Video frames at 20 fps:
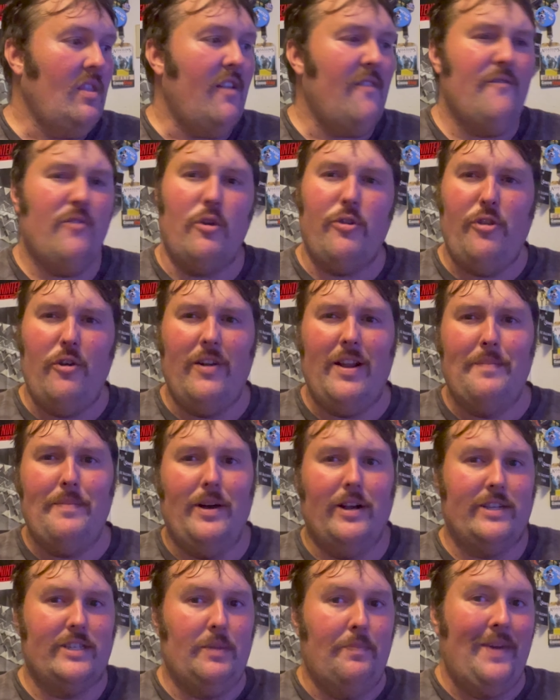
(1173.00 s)
for 30
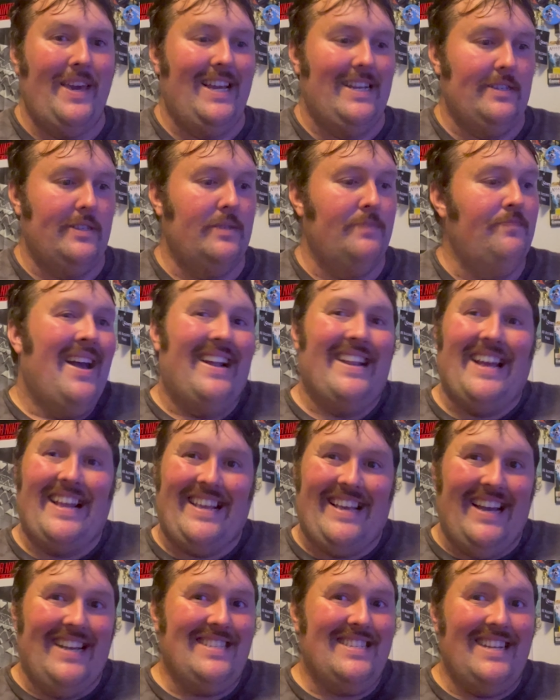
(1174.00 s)
bucks a piece. And I
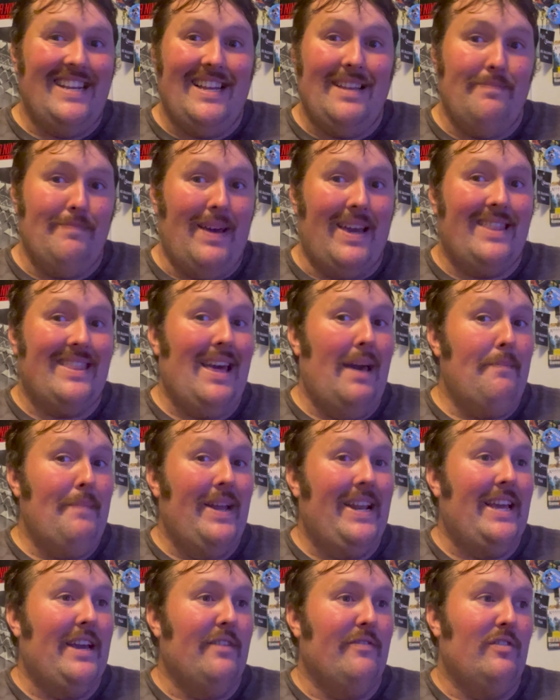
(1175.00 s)
guess they didn't make that
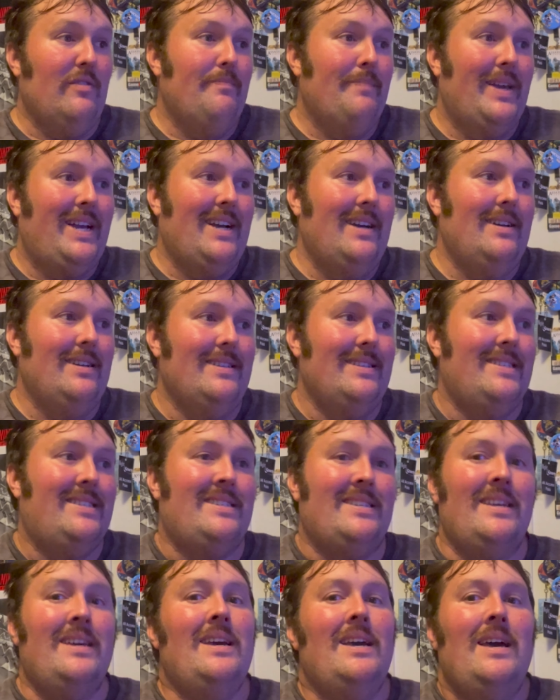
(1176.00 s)
many of them
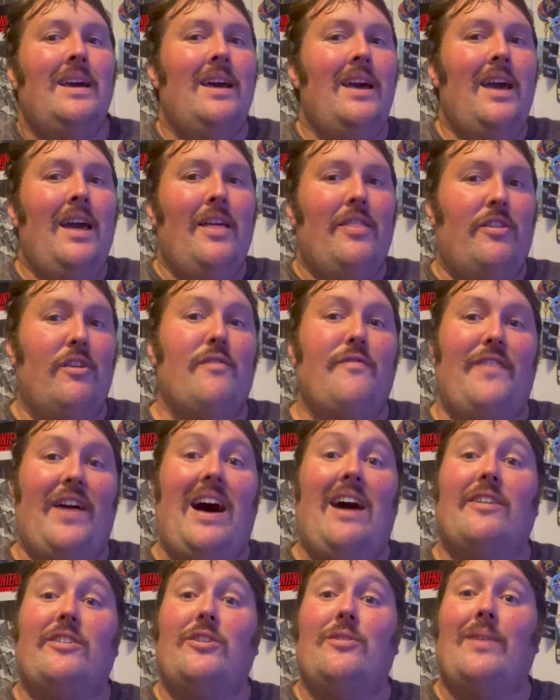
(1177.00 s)
because their
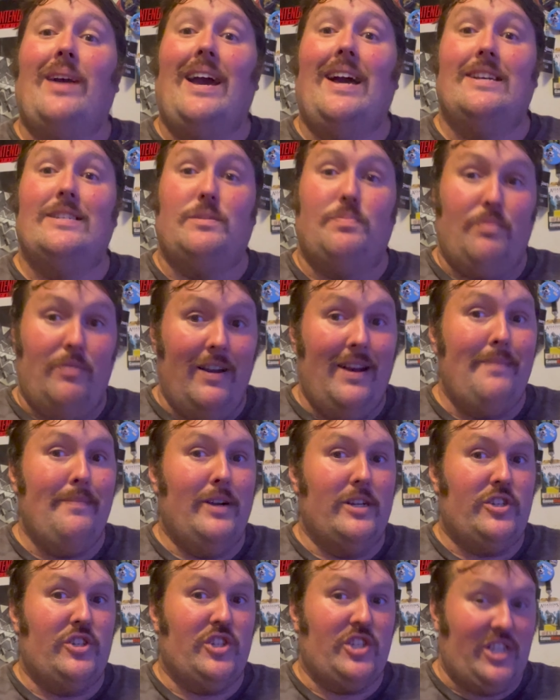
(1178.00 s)
value has pretty
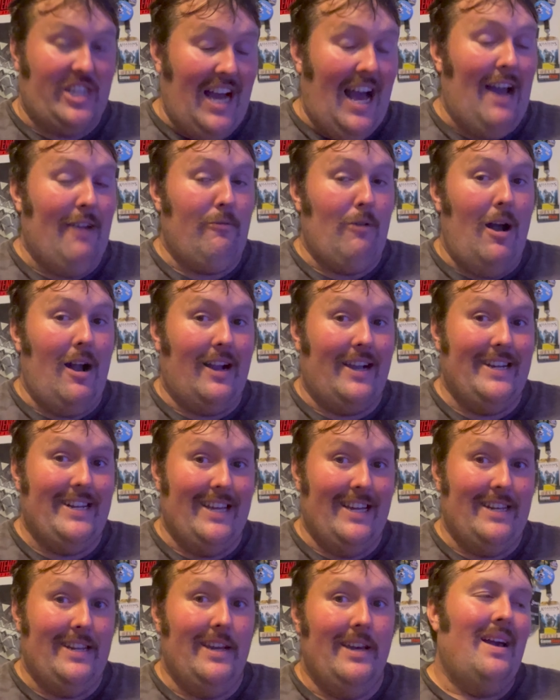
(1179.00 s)
much
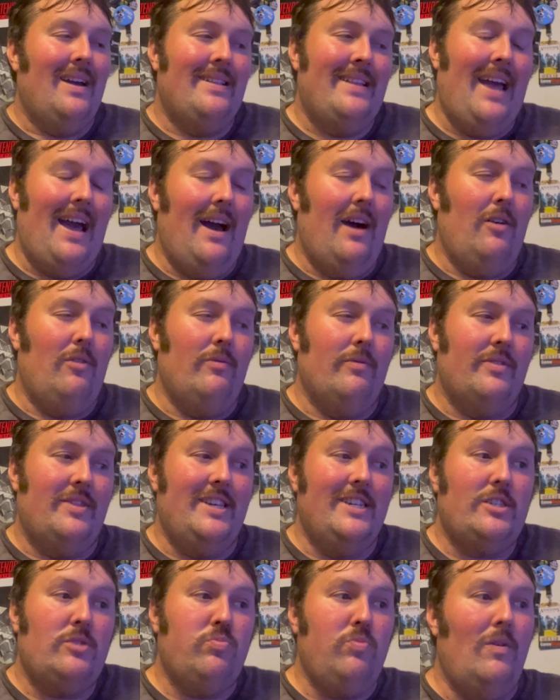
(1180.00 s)
skyrocketed. Now,
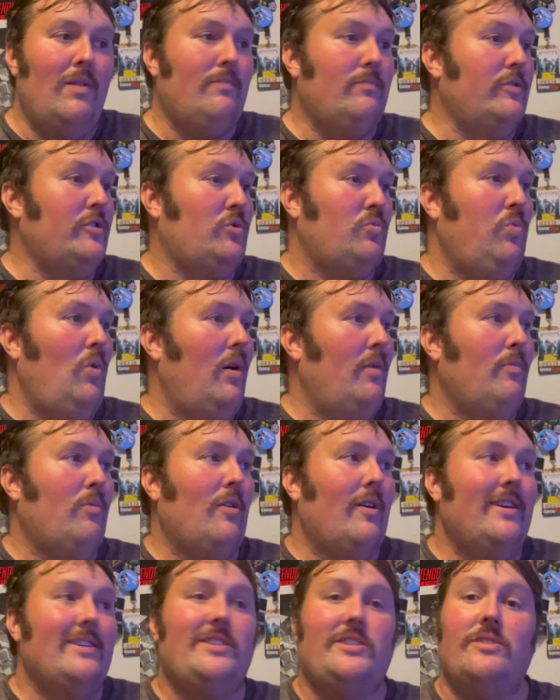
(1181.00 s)
this one was one
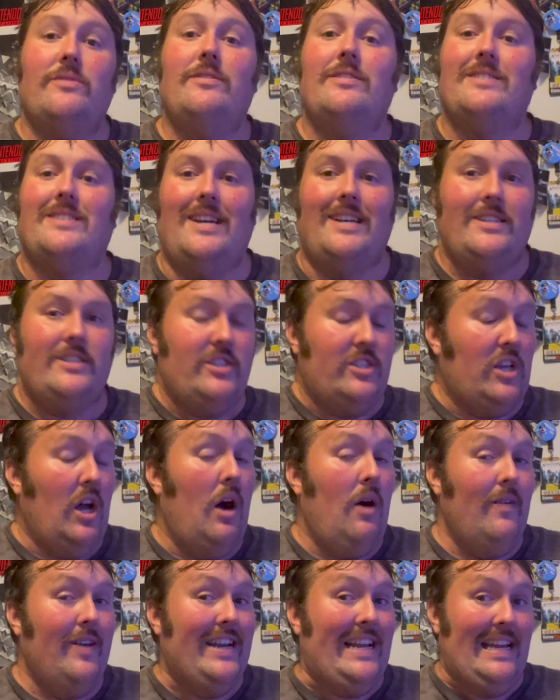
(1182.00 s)
where as soon as I
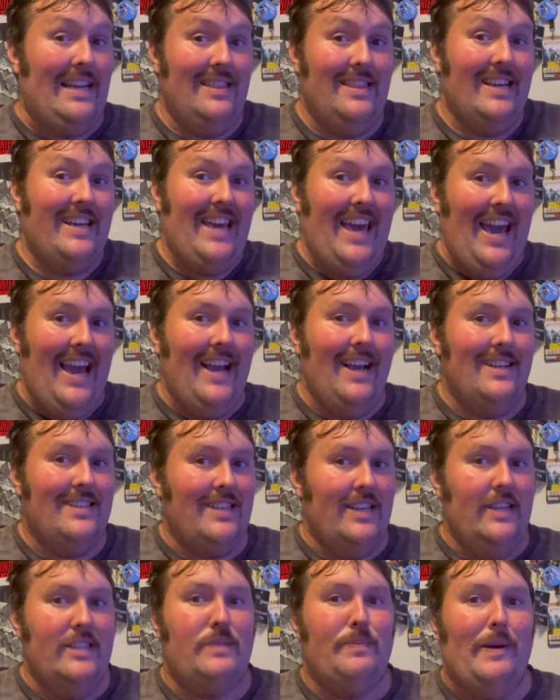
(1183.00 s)
saw it in the
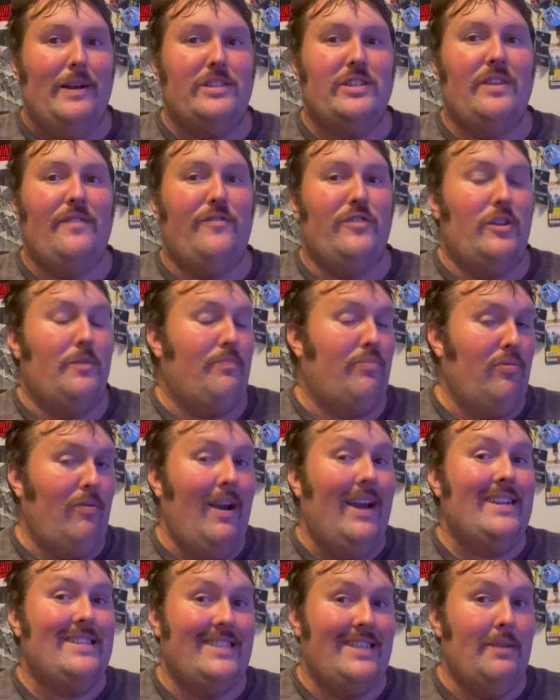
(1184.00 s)
case, especially for the
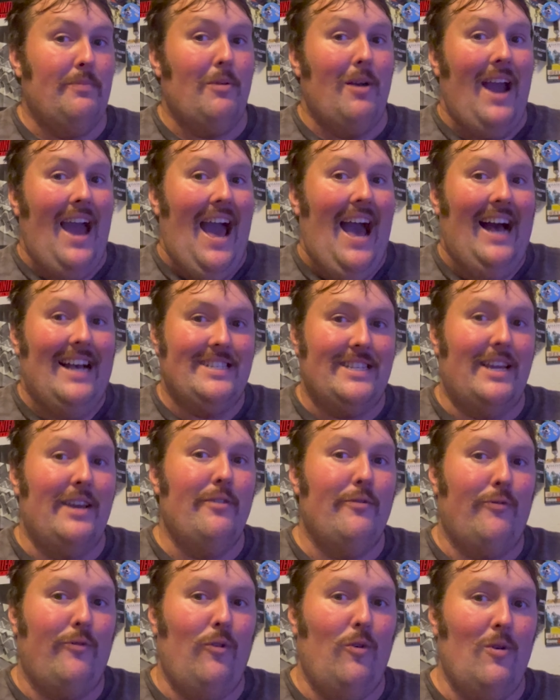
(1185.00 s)
price they were asking
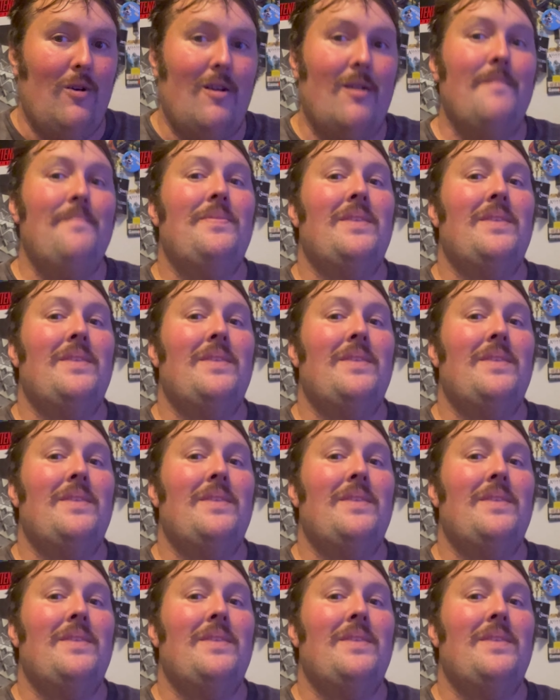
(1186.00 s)
for,